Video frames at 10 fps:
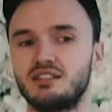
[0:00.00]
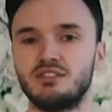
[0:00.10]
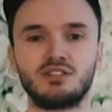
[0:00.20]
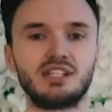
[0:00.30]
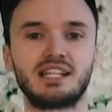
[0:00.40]

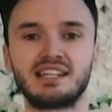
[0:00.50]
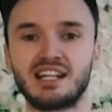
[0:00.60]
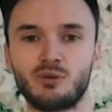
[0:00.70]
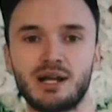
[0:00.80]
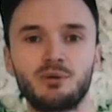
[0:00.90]
look, you can
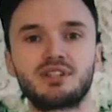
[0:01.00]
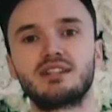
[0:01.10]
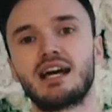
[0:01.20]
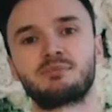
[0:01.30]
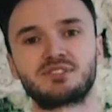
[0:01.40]
get away with
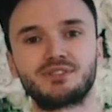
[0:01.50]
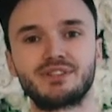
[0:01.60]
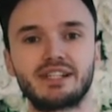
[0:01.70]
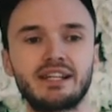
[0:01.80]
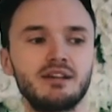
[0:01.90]
it,
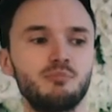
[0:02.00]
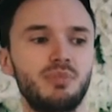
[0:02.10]
absolutely.